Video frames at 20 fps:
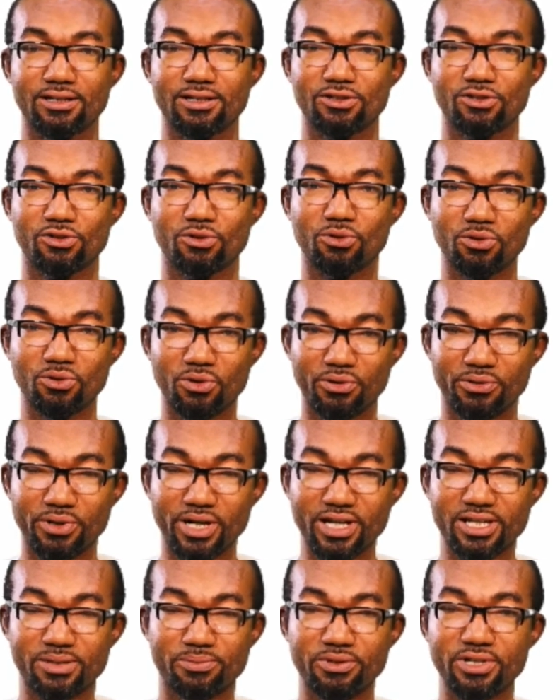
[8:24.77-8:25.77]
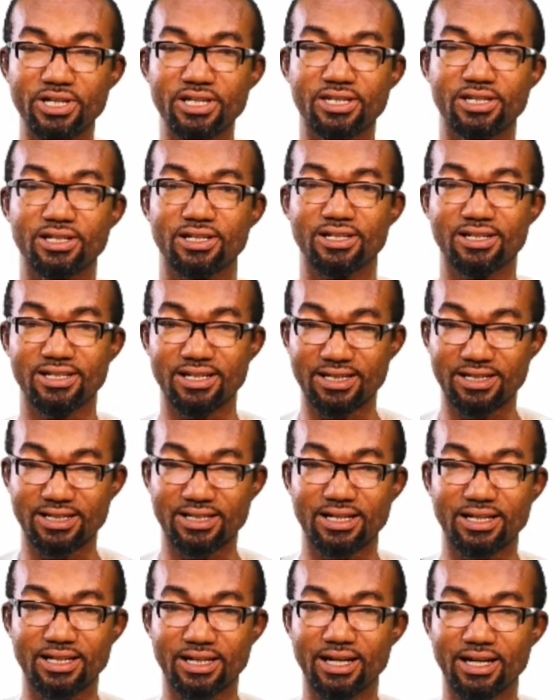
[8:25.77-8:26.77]
So respiration is the
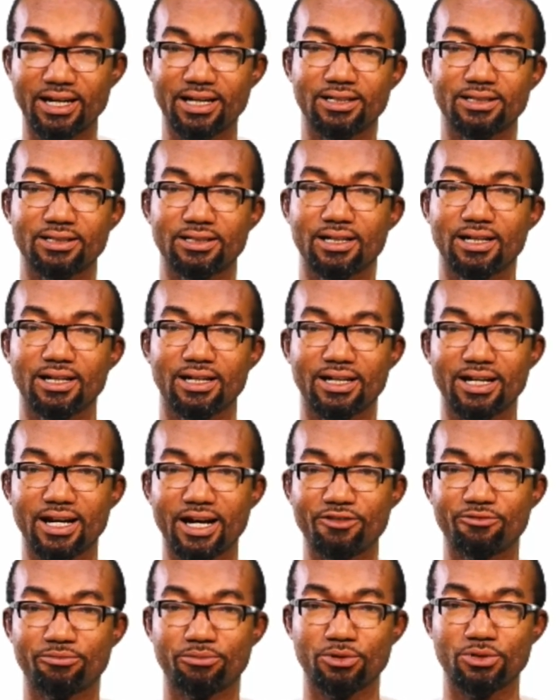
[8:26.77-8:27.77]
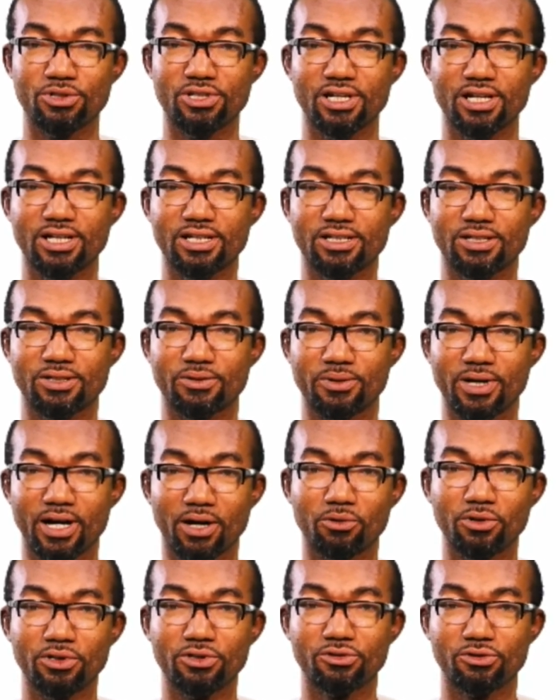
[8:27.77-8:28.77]
second life process we are
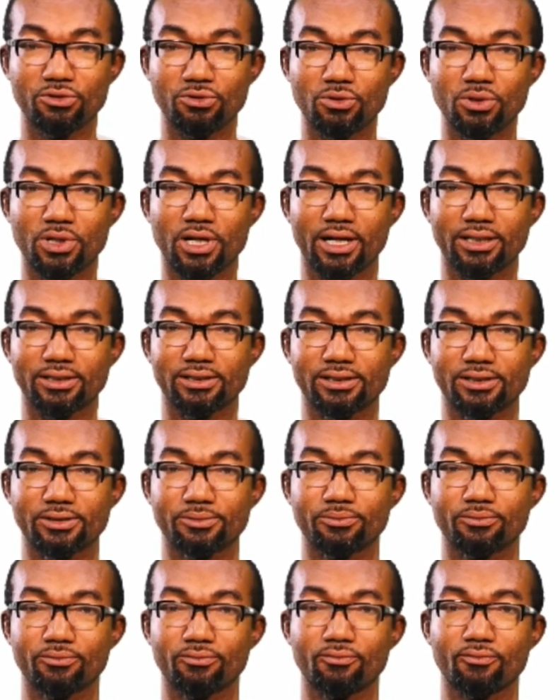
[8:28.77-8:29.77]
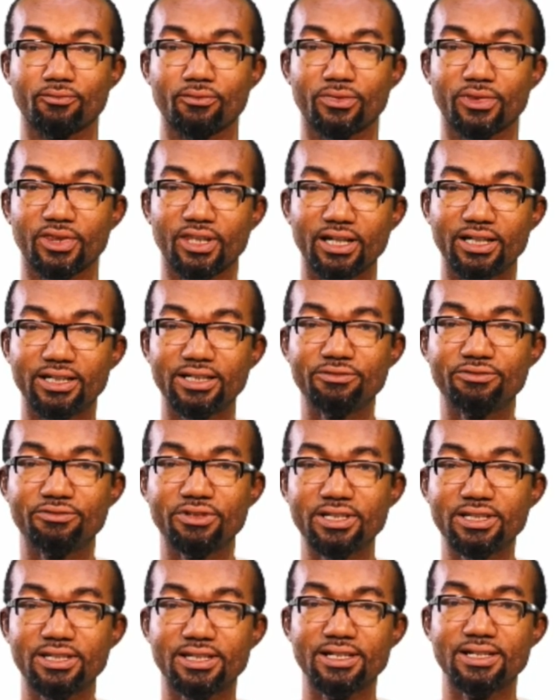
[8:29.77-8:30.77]
going to look at.
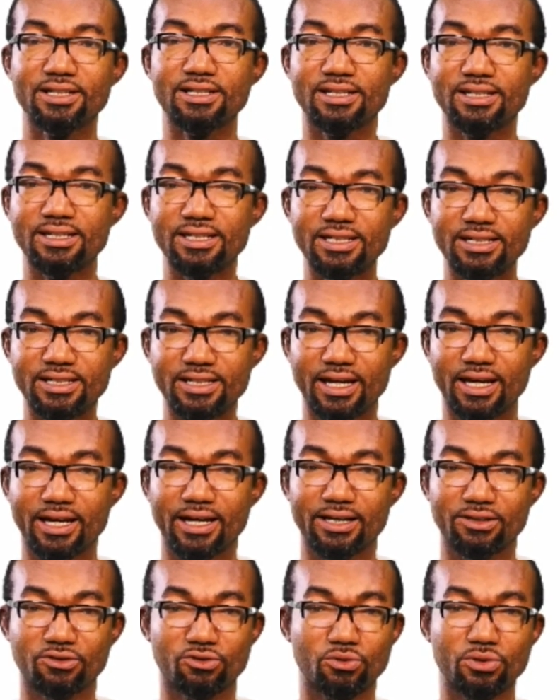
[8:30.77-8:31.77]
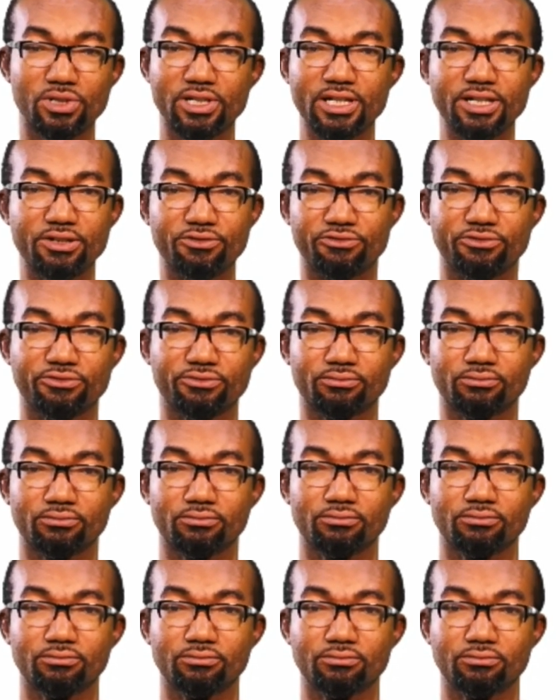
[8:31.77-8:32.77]
Living things need air to live.
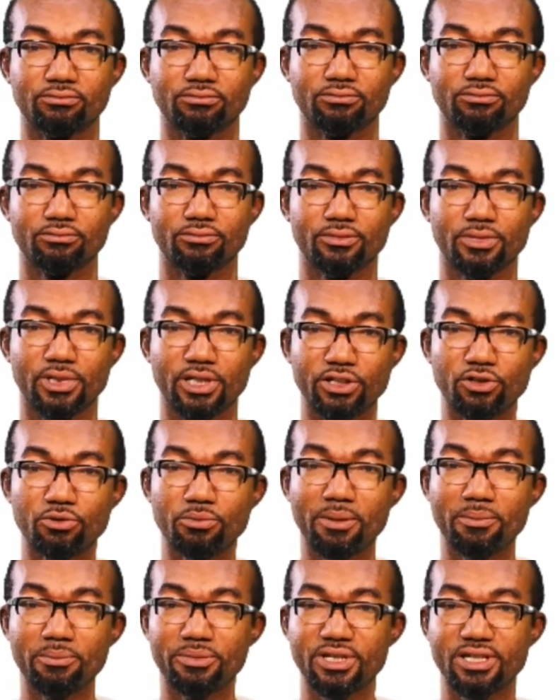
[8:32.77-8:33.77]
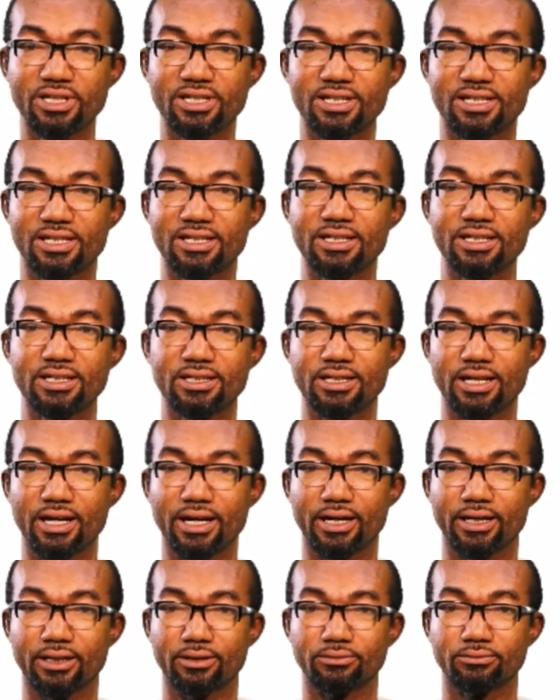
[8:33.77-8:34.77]
Human beings need
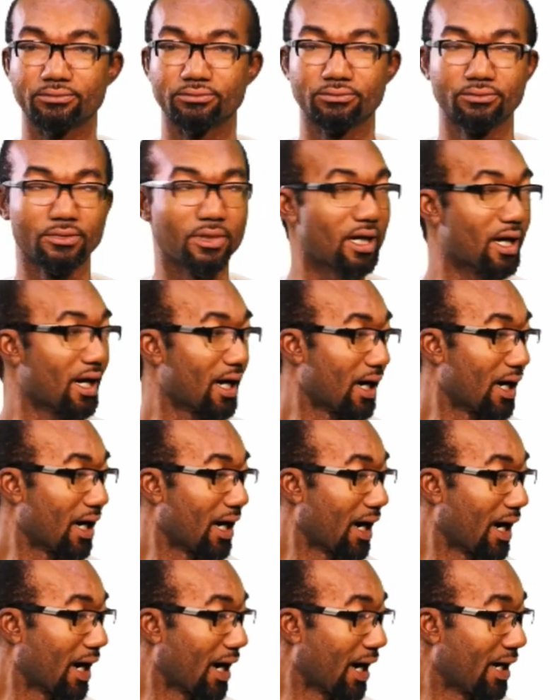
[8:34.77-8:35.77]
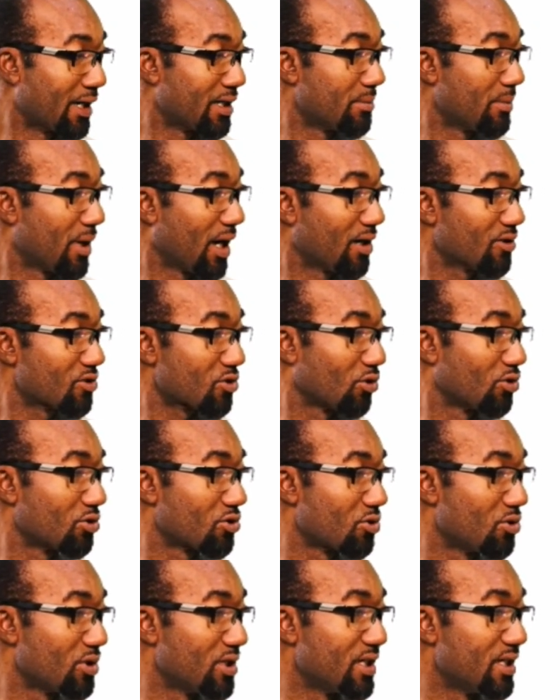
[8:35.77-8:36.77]
air. Animals
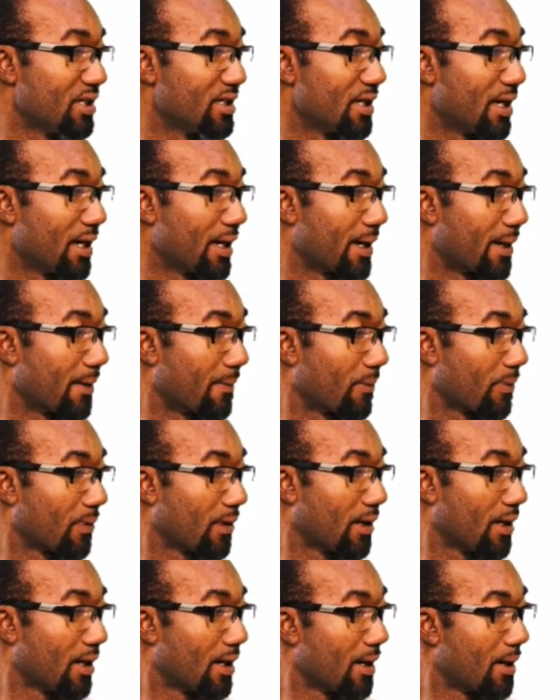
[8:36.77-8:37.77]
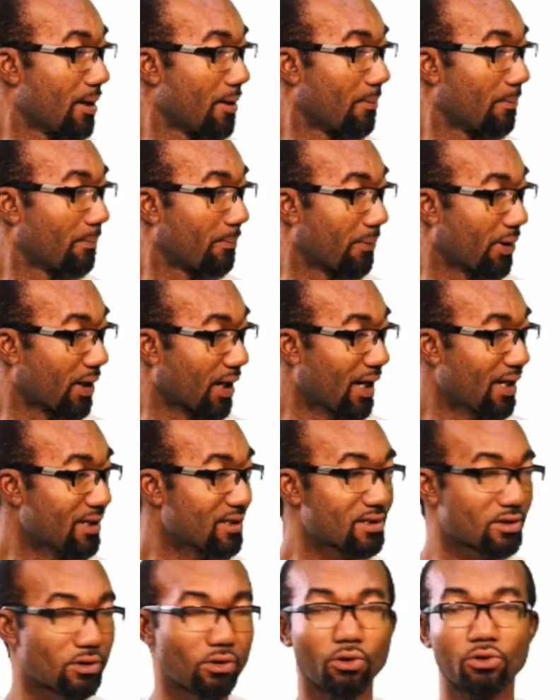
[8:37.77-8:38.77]
also need air.
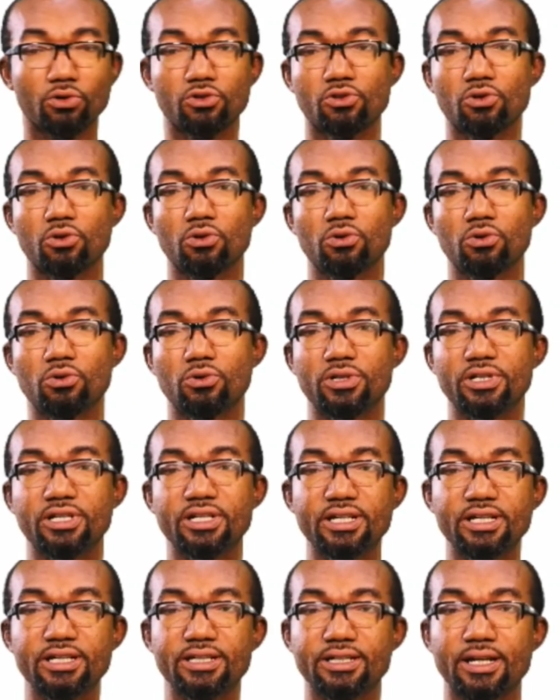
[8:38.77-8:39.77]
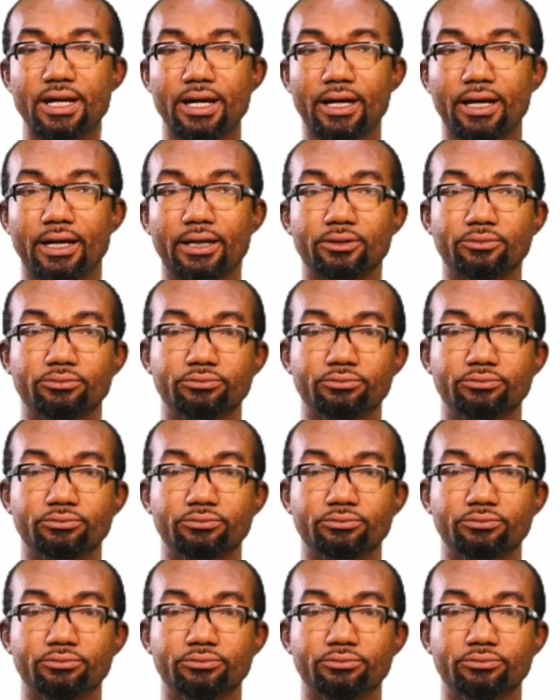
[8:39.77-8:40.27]
Plants also need air.